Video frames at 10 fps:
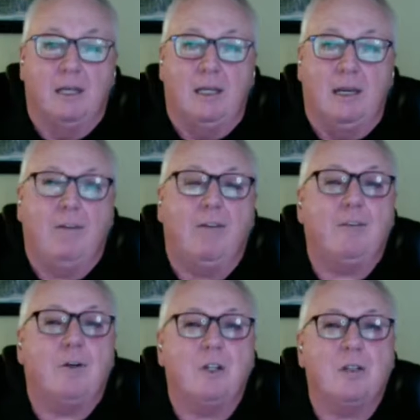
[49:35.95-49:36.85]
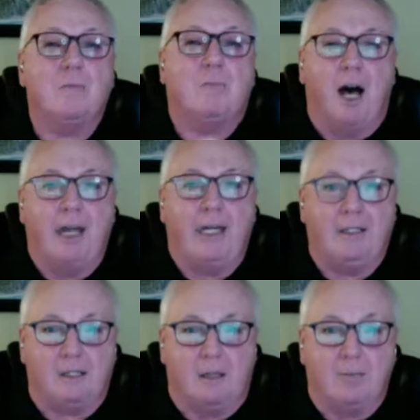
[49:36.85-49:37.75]
even if they're just buying
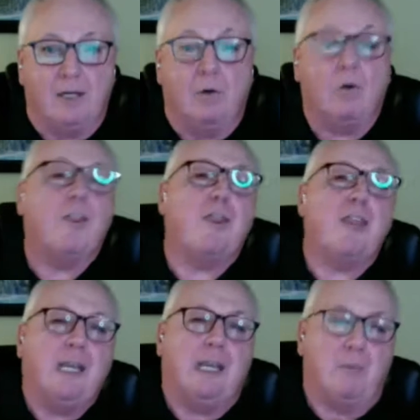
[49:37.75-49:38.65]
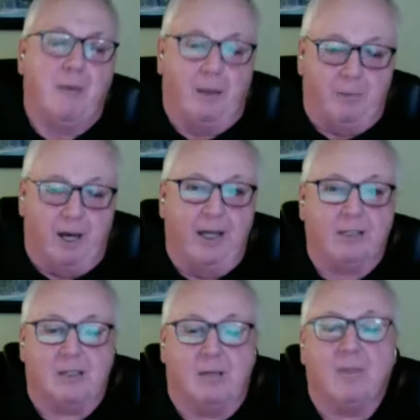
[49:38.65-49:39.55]
something or thinking about buying
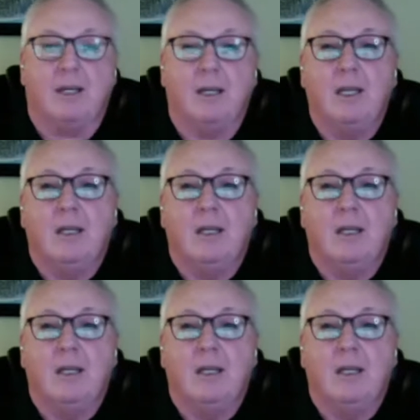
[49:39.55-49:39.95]
something.